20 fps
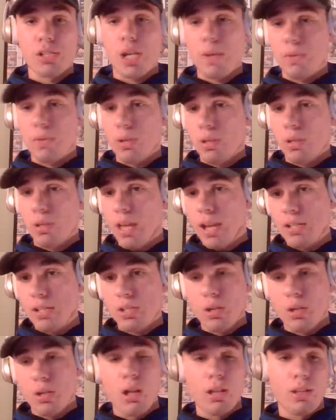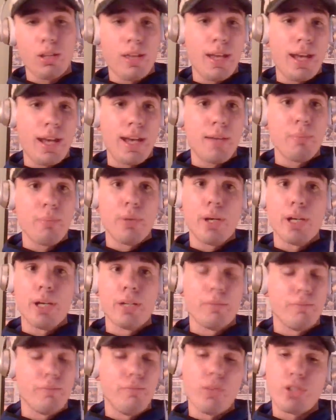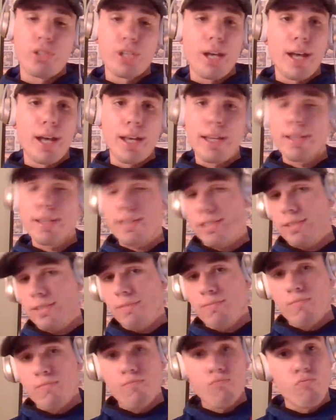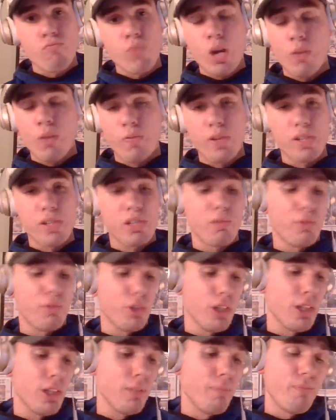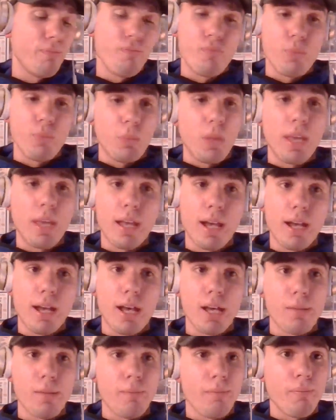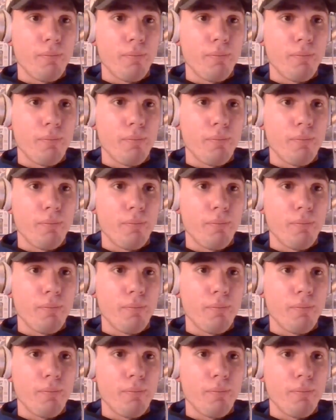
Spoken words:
after the catch and all of that, but the Giants, offensively, they got